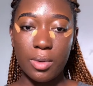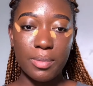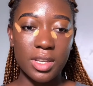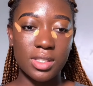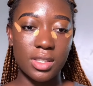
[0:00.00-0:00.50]

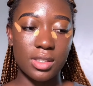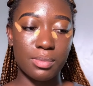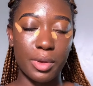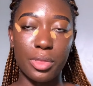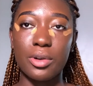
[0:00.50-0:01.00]
makes this
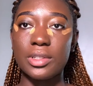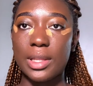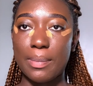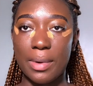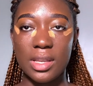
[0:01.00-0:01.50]
method
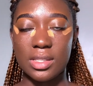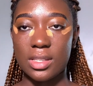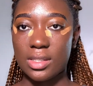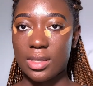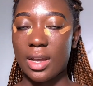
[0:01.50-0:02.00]
the best
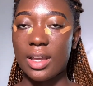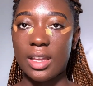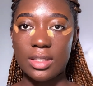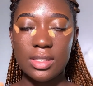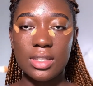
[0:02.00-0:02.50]
is that
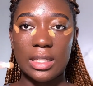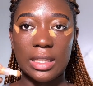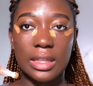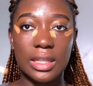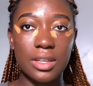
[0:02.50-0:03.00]
it
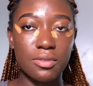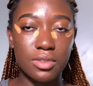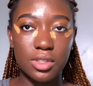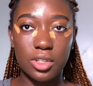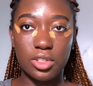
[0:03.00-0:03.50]

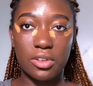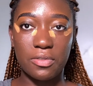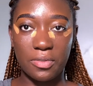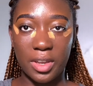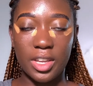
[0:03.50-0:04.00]
lifts your
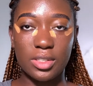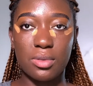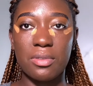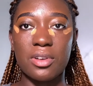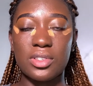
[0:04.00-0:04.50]
face,
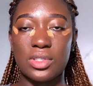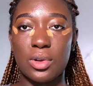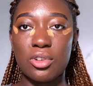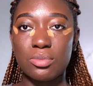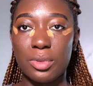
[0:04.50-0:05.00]
whereas the
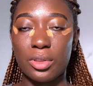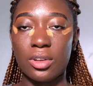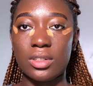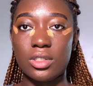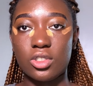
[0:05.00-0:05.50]
old
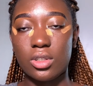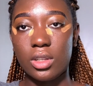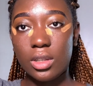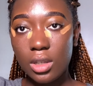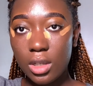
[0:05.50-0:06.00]
method
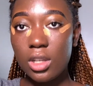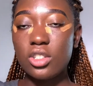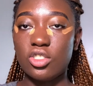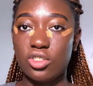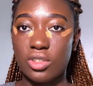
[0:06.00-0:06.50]
literally
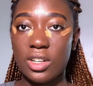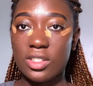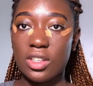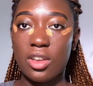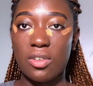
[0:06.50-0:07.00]

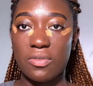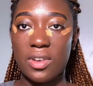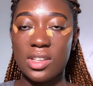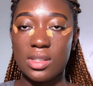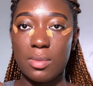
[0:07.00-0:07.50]
drags down your
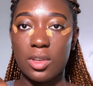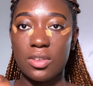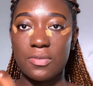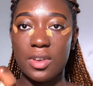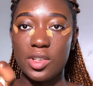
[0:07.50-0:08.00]
face to make
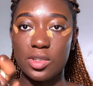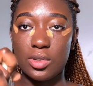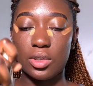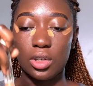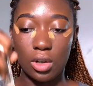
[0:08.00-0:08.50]
your face
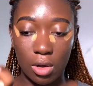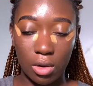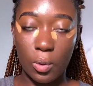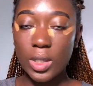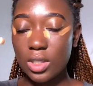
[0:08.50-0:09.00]
look
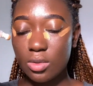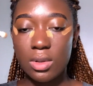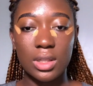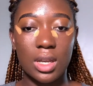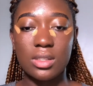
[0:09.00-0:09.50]
long. What this
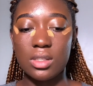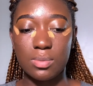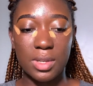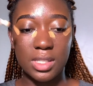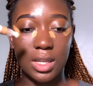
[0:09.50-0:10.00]
one does is
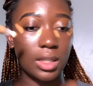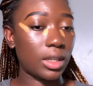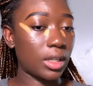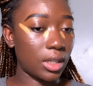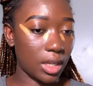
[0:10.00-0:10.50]

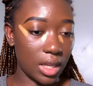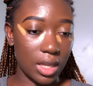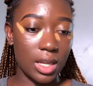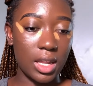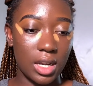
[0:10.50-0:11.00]
basically
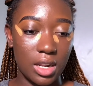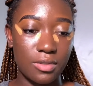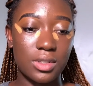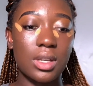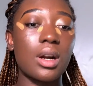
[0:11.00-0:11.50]

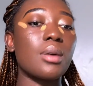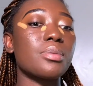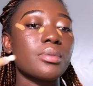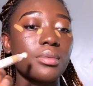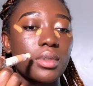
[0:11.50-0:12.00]
lift it up
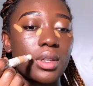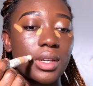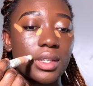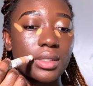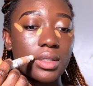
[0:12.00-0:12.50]

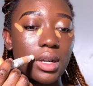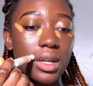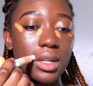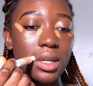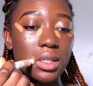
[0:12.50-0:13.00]
and
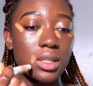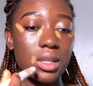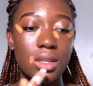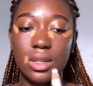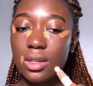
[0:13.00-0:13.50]
highlight
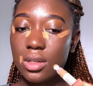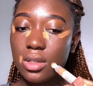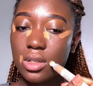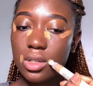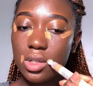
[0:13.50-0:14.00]

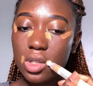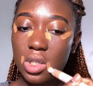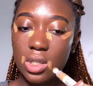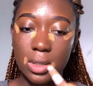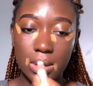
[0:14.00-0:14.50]
here,
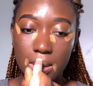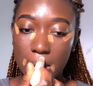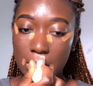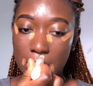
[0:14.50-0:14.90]
here,